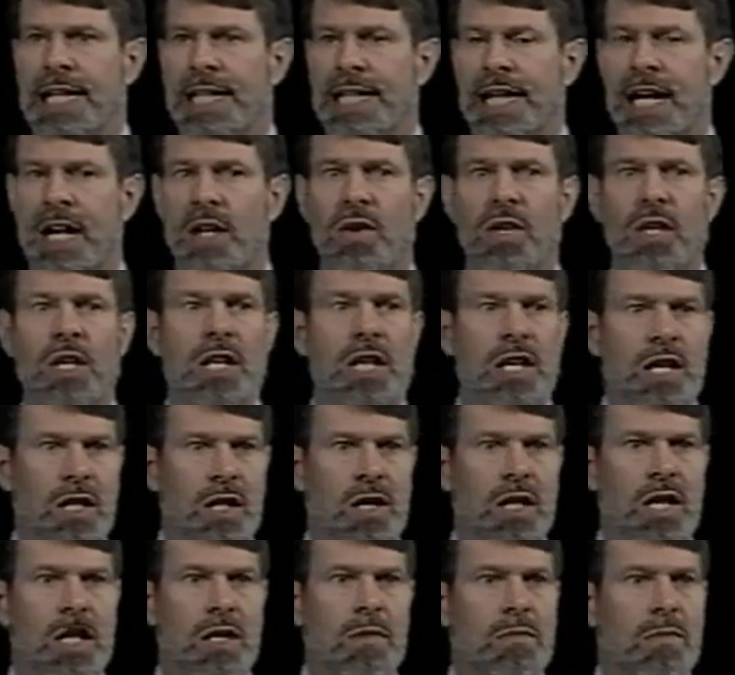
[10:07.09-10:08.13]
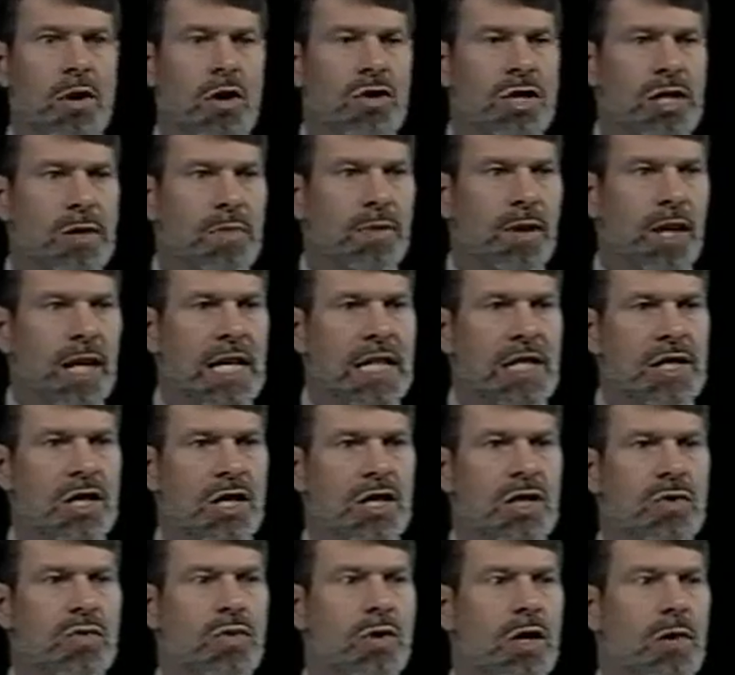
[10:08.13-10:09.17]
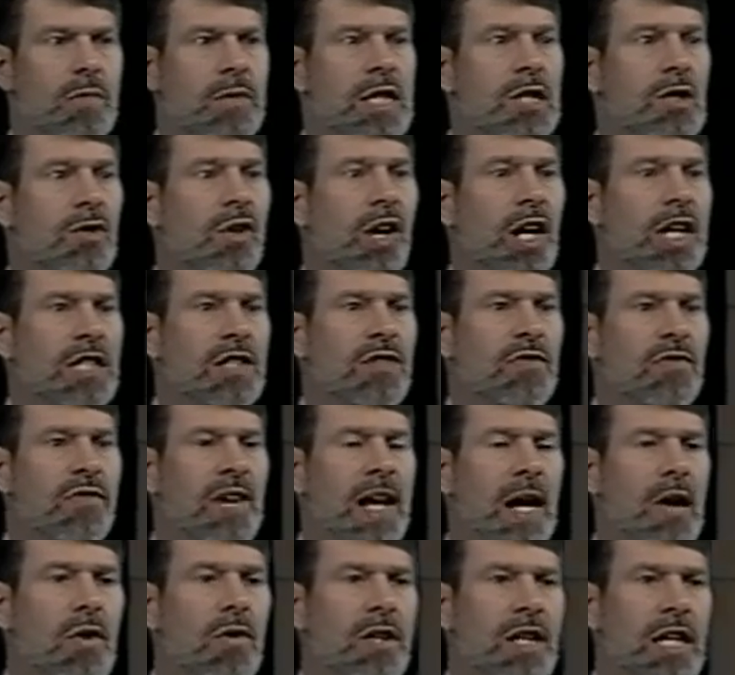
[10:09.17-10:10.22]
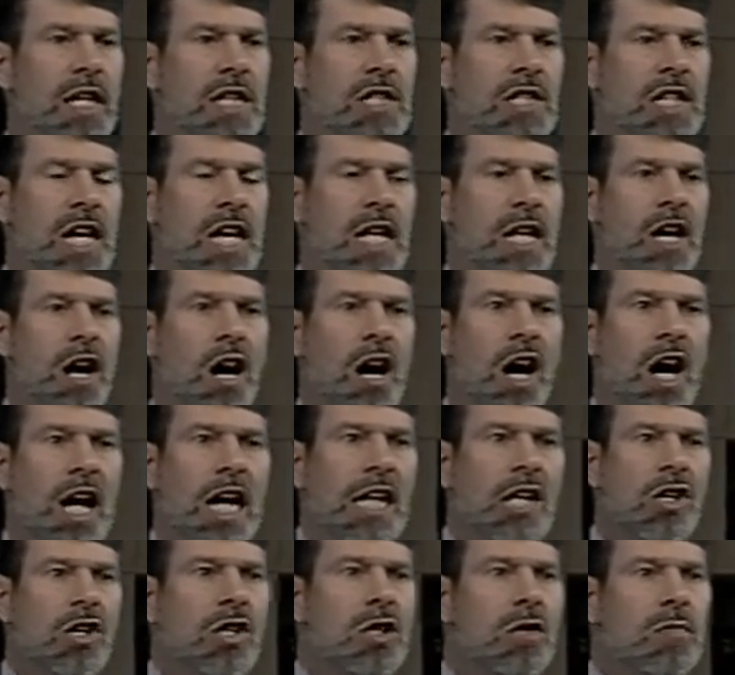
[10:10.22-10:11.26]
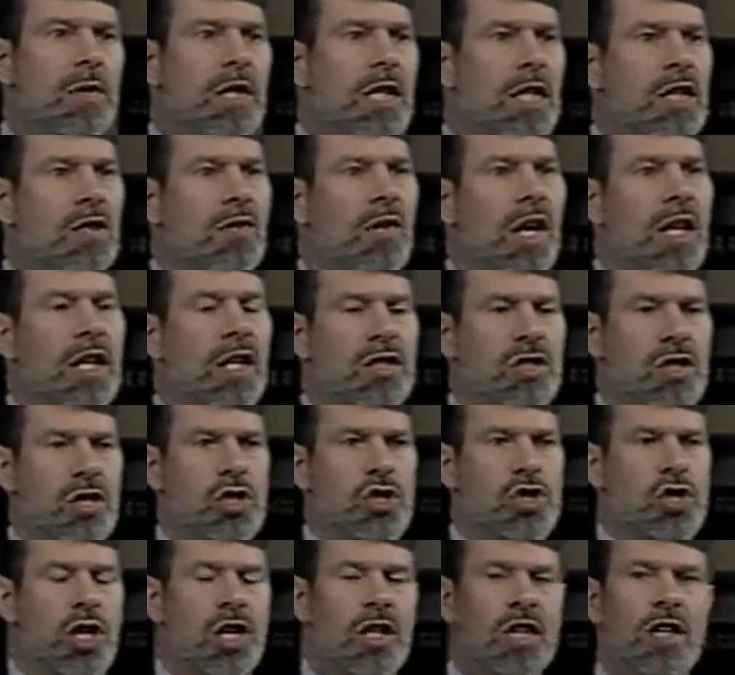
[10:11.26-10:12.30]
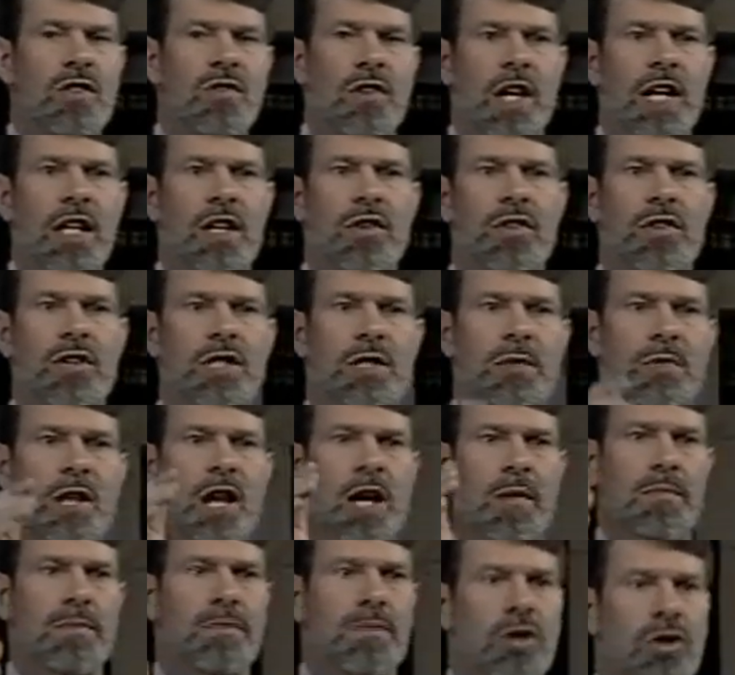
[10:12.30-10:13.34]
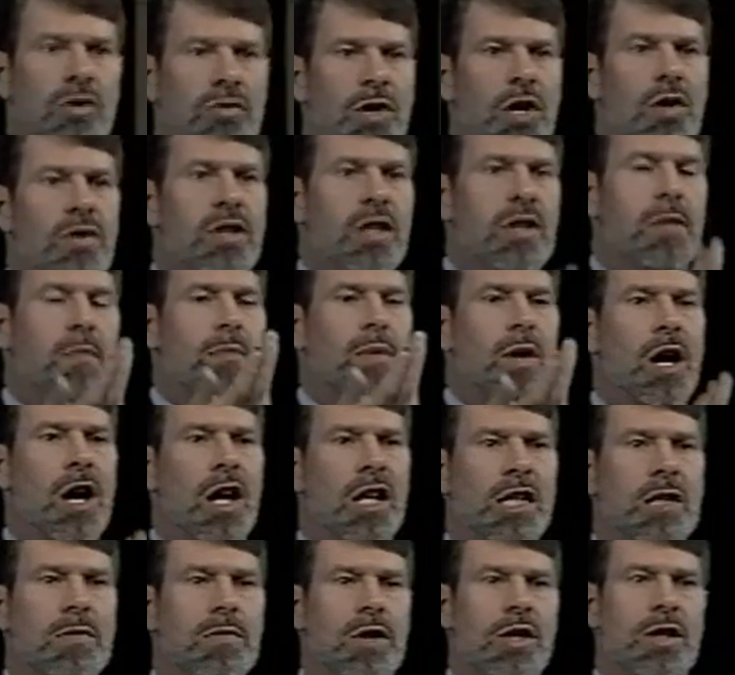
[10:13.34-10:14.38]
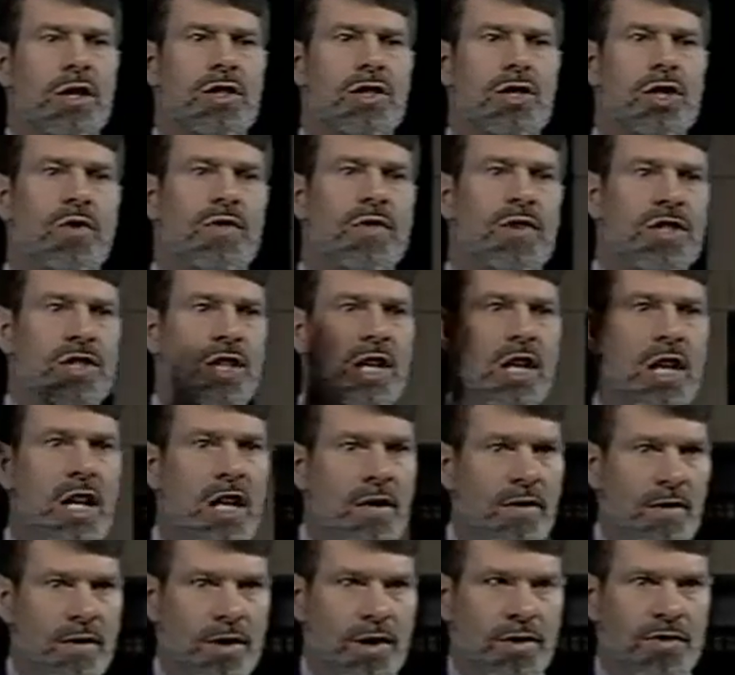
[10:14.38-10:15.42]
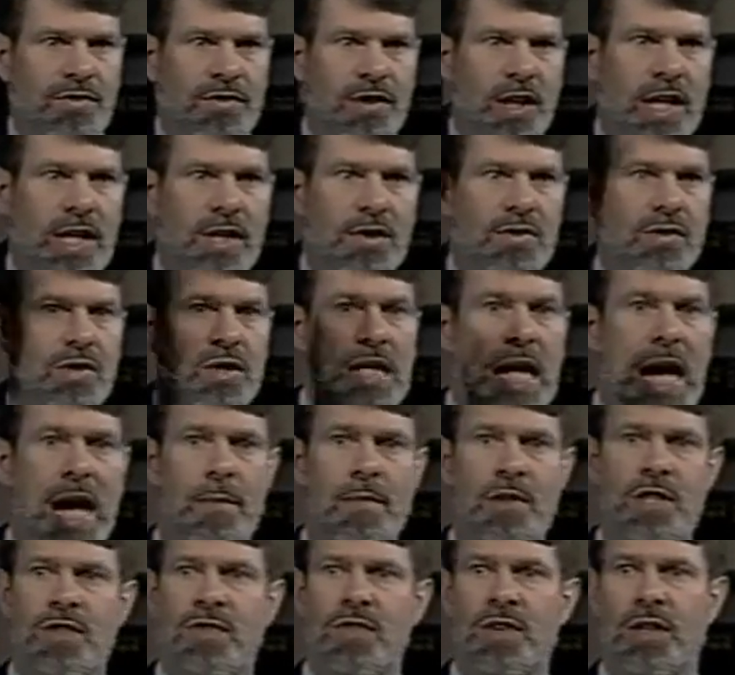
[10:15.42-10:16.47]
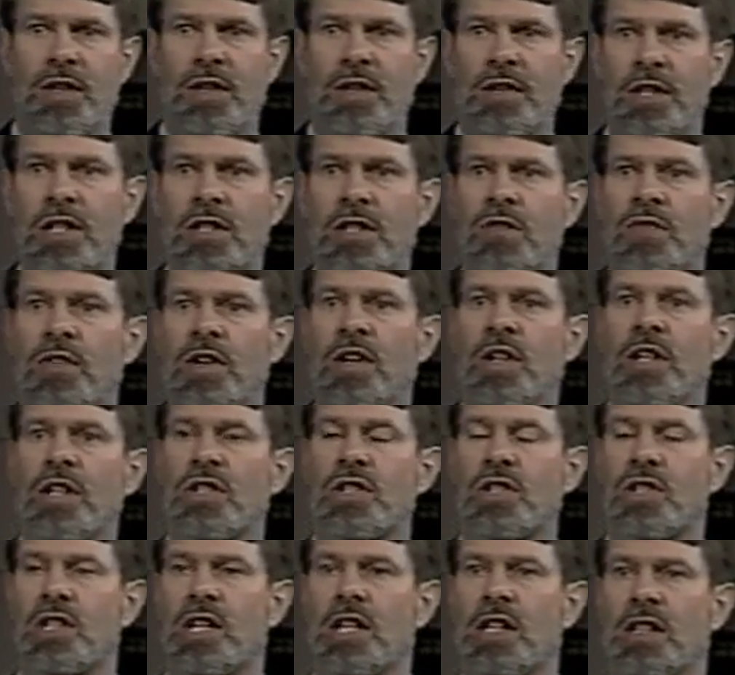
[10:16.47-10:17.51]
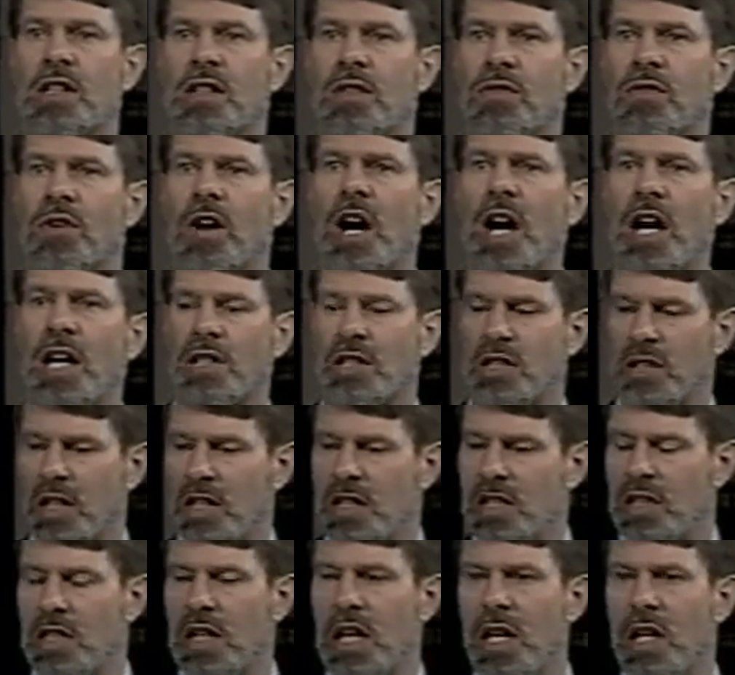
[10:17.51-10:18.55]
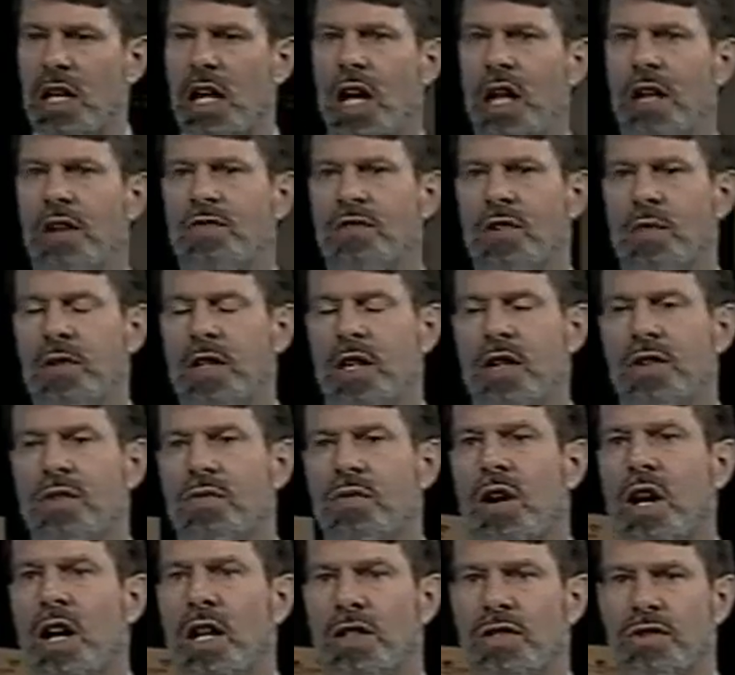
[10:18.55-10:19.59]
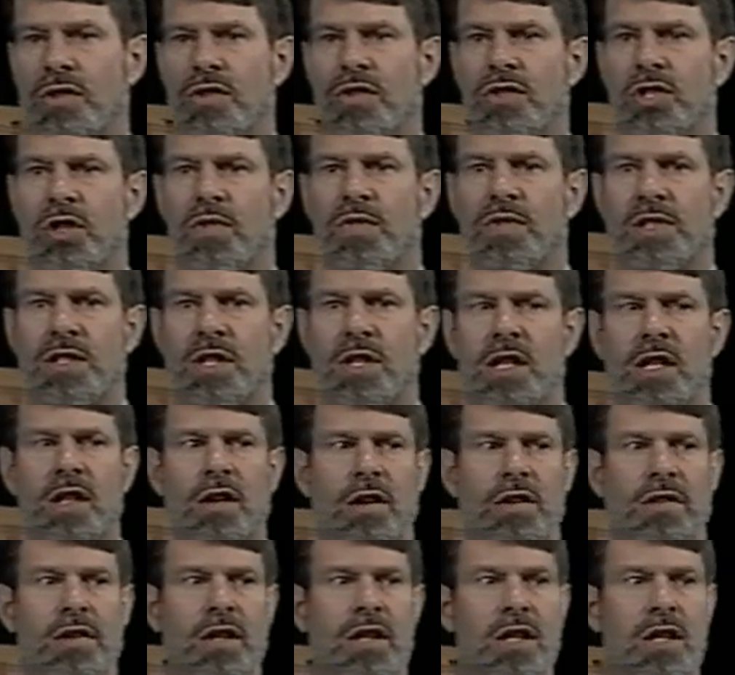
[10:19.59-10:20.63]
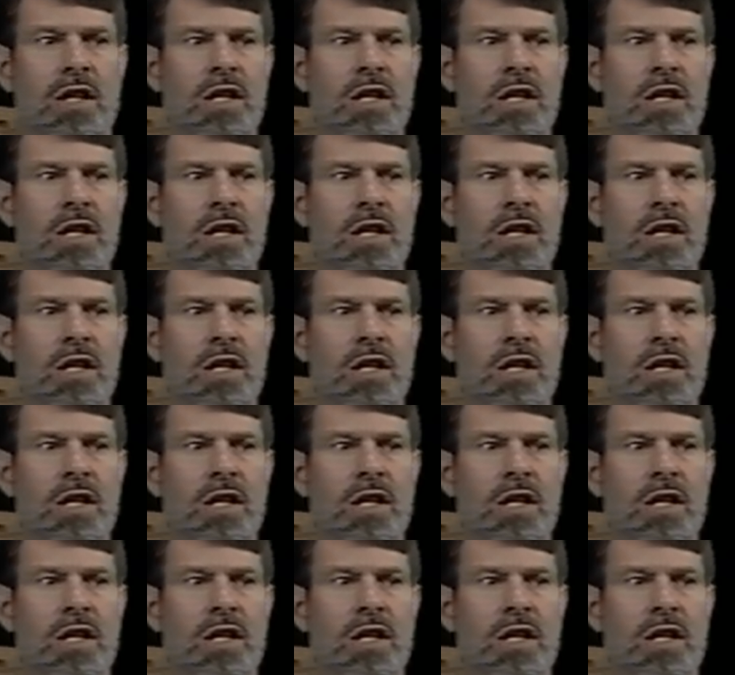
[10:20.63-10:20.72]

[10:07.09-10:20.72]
Now, In most places, when a meteorite's found, it's an iron meteorite. It's a chunk of iron that's got corroded and pockmarked surface from the flight through the atmosphere. These are very distinctive rocks, and they stand out from the other rocks on the surface of the Earth.